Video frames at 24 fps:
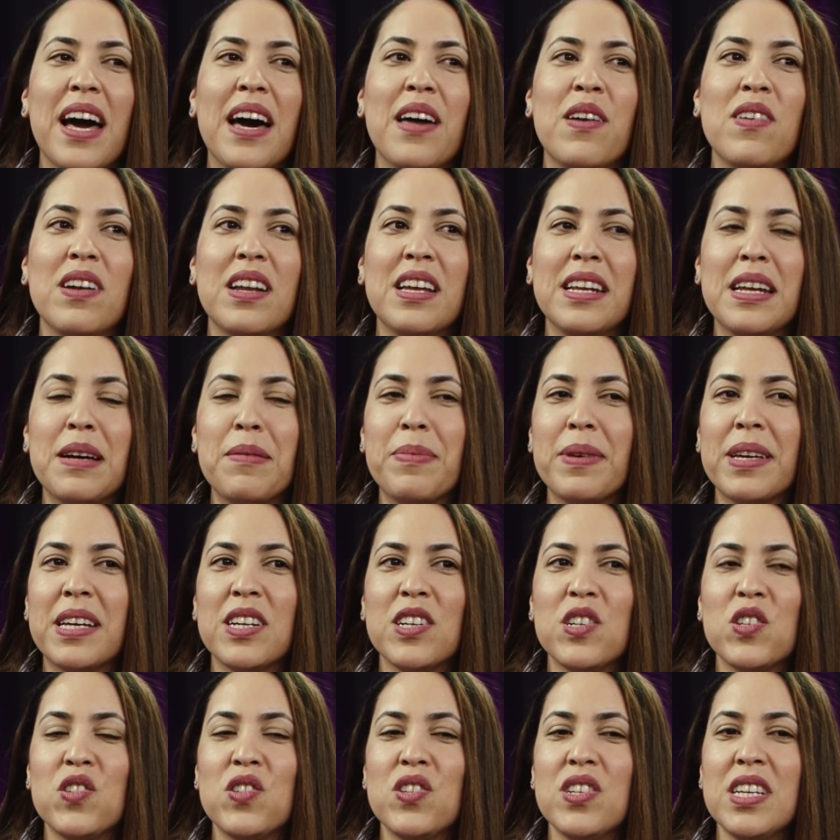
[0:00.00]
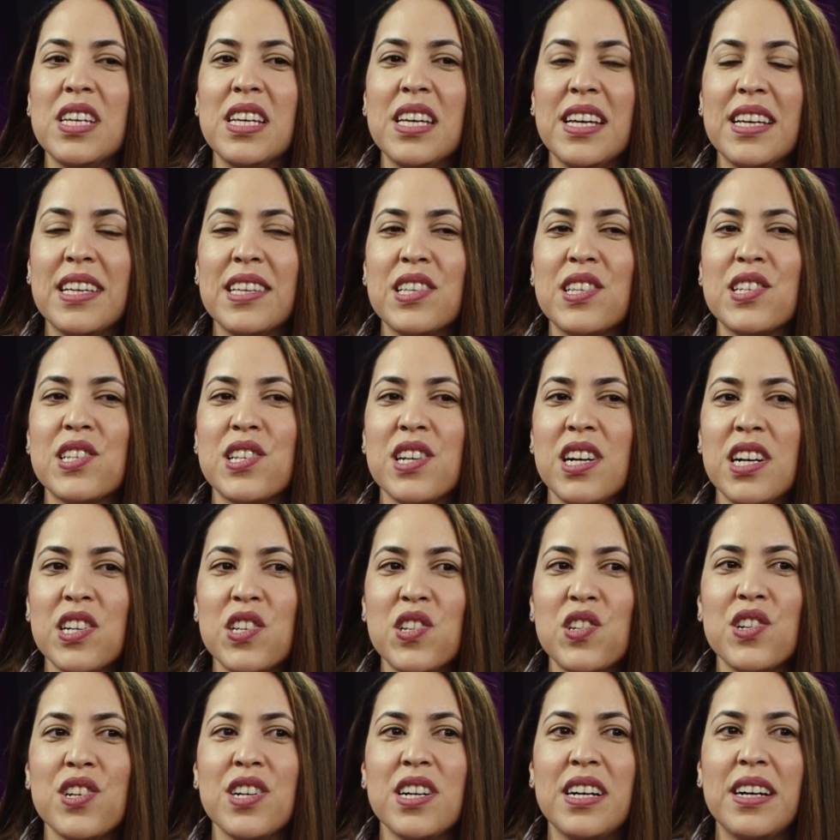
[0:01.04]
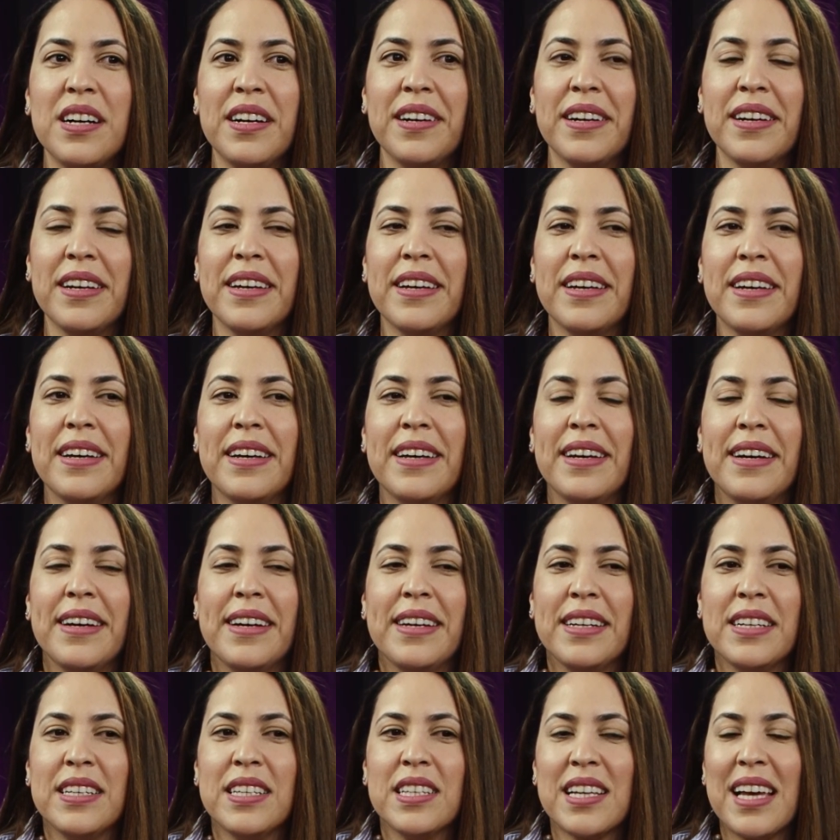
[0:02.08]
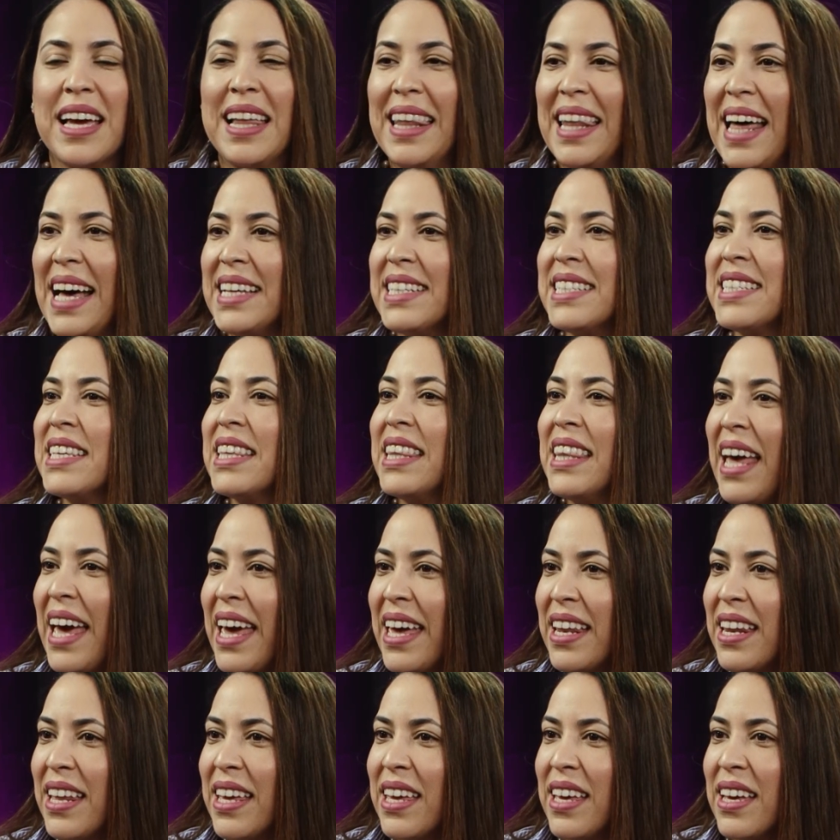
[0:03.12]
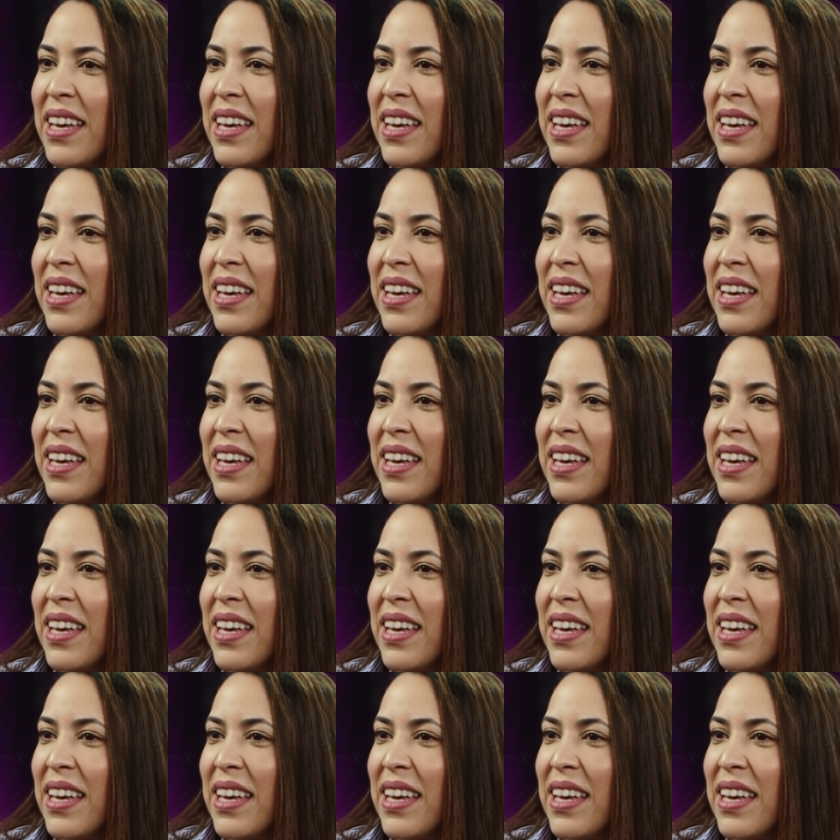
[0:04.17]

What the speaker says: Carolina because she is such a classy lady.